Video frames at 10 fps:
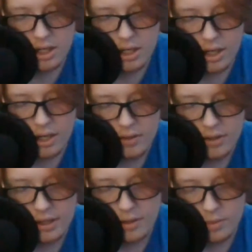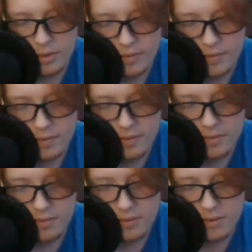I don't know how to
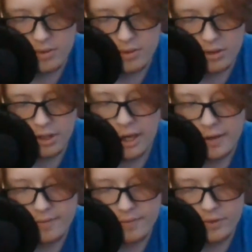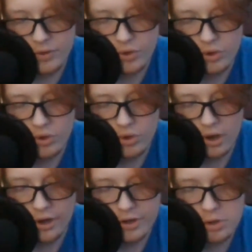there's a lot of there's
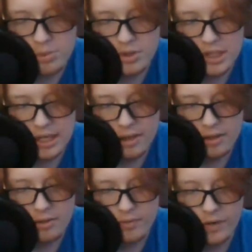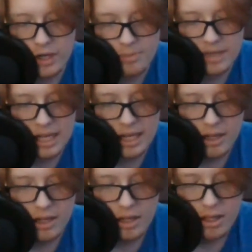100% vitamin A